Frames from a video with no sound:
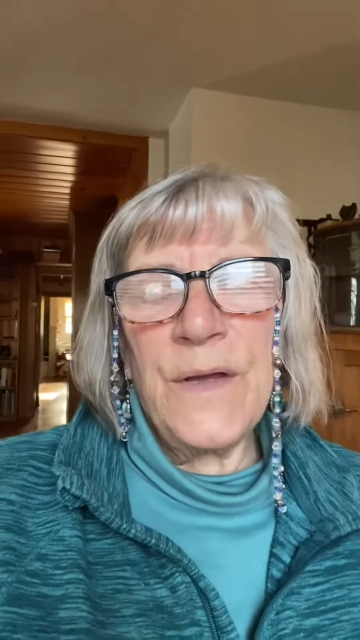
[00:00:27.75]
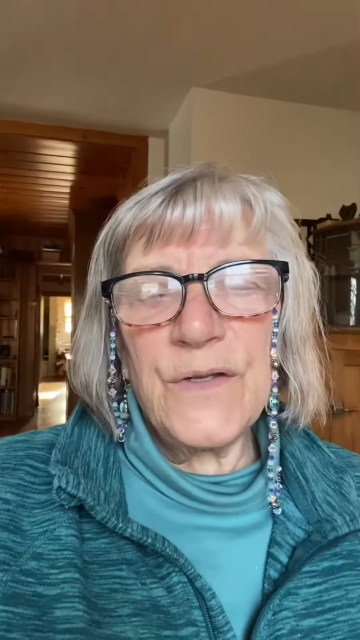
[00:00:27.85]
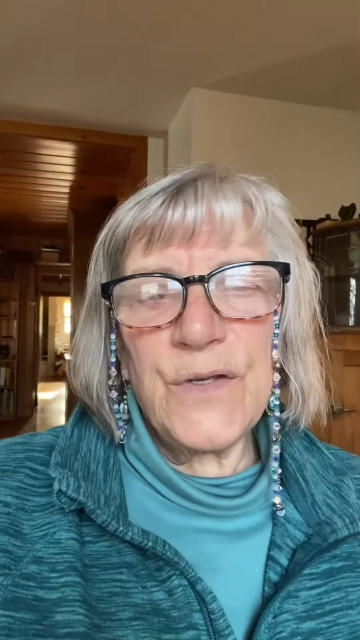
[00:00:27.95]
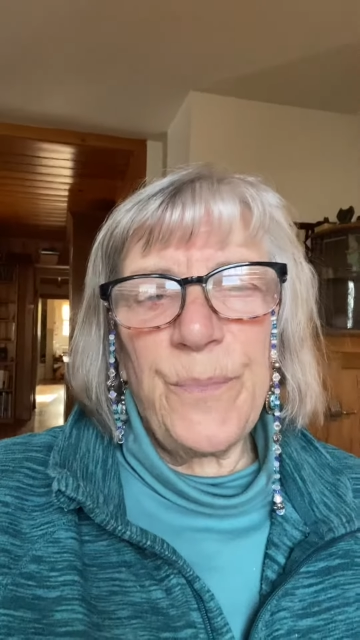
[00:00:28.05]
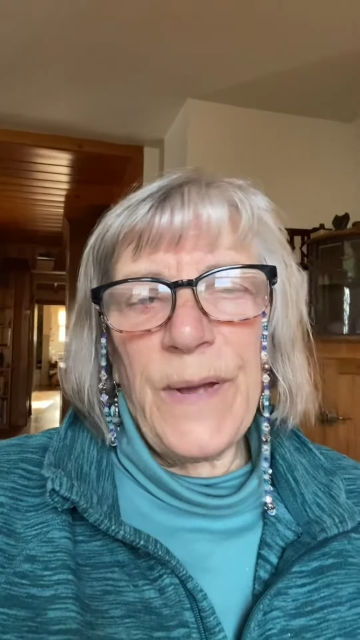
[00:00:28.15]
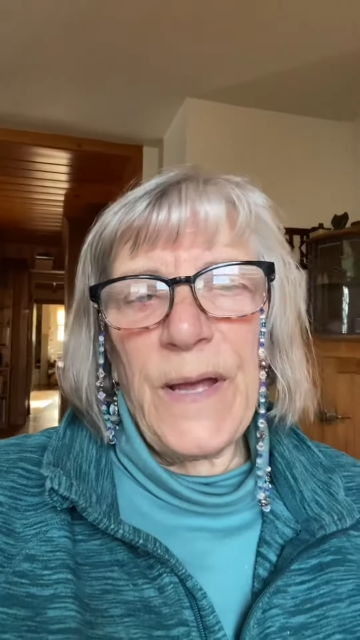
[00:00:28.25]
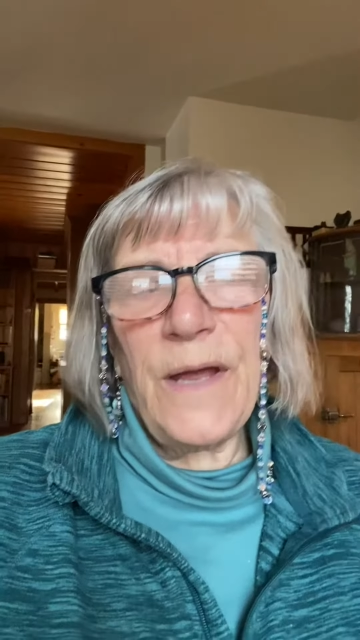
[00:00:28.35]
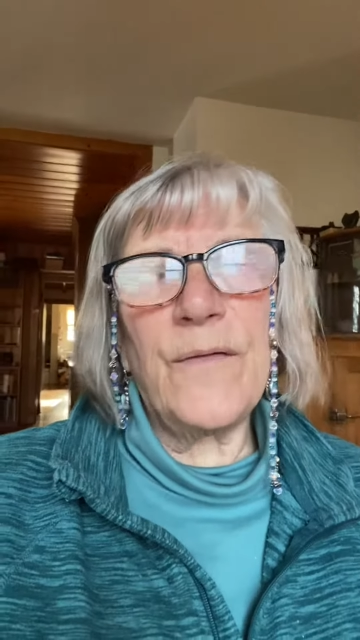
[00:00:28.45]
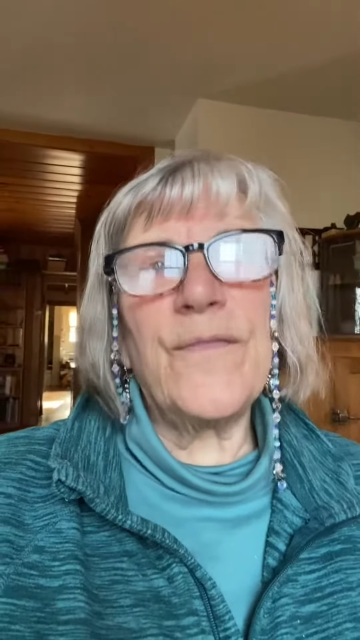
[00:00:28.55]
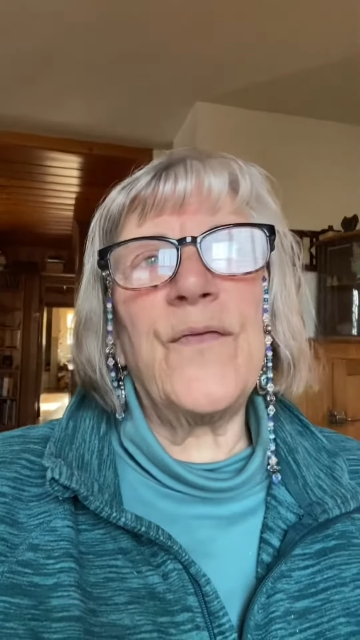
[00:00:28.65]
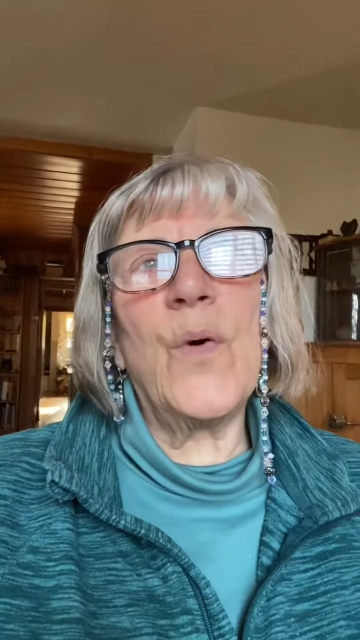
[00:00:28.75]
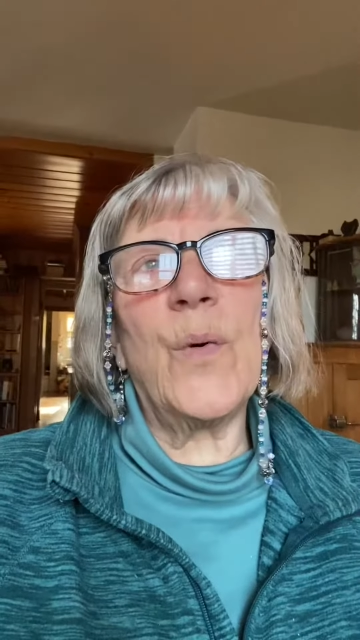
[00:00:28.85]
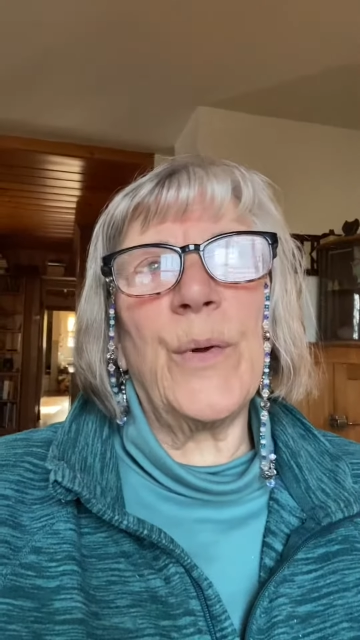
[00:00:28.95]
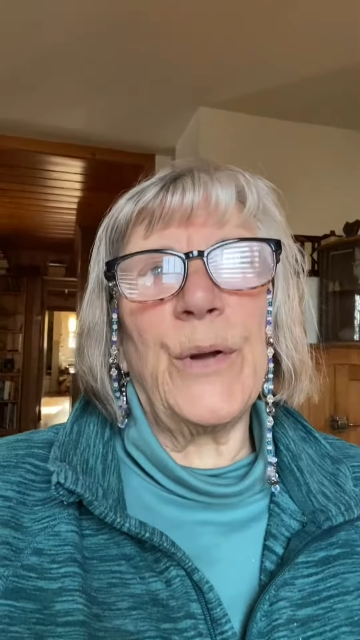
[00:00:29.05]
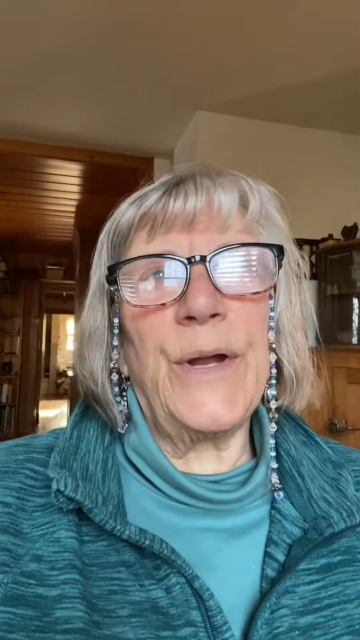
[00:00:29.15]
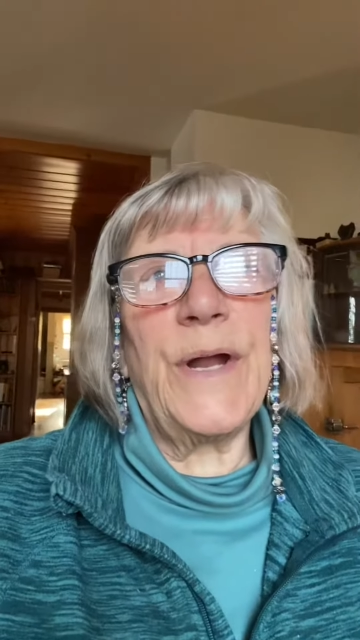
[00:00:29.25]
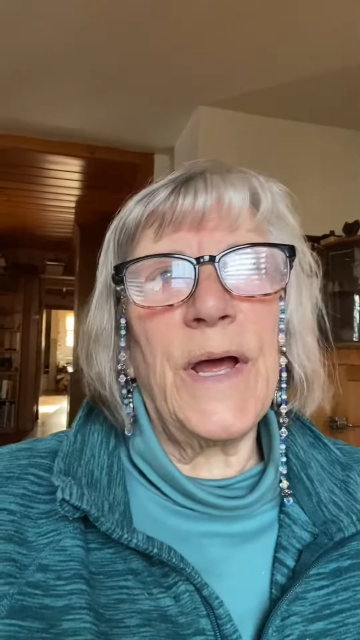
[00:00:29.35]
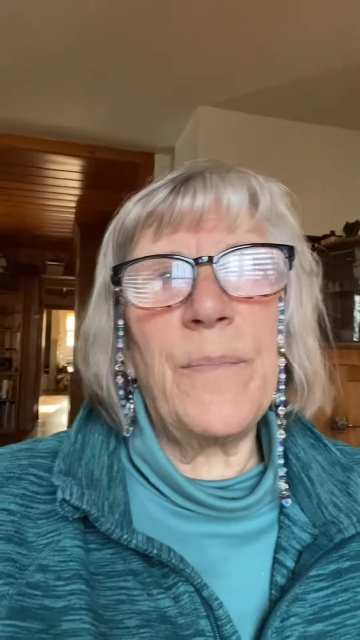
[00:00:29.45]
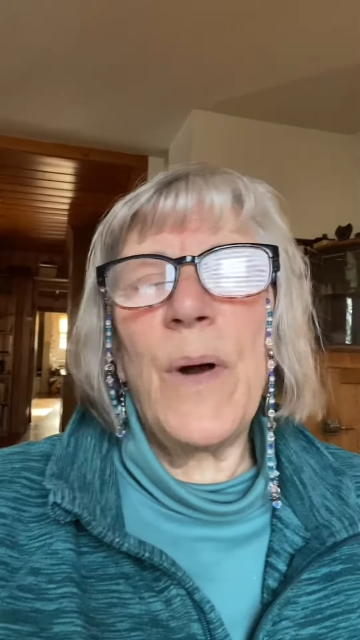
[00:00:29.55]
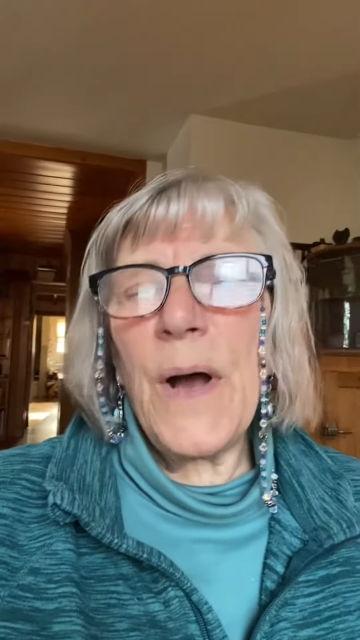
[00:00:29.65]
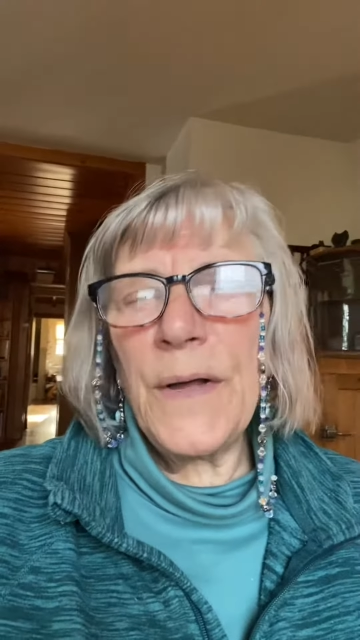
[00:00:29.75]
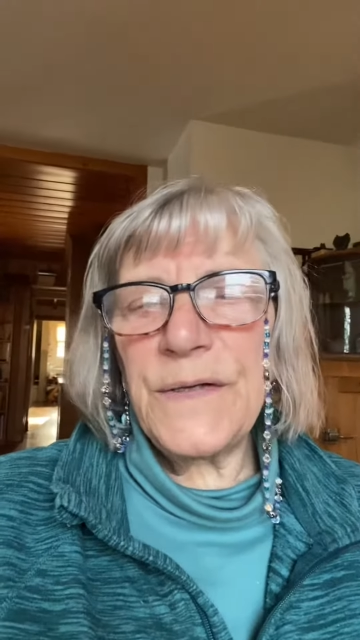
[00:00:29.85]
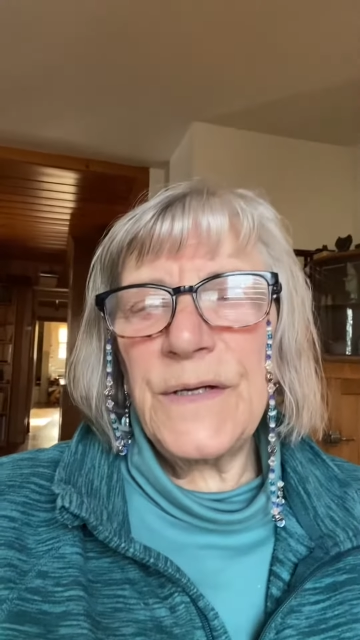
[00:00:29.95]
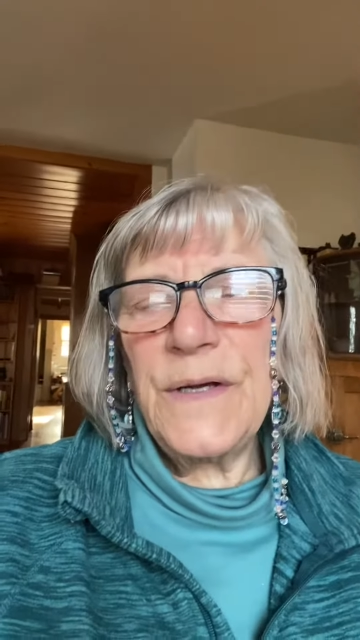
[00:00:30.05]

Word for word: to pay it forward, and I bought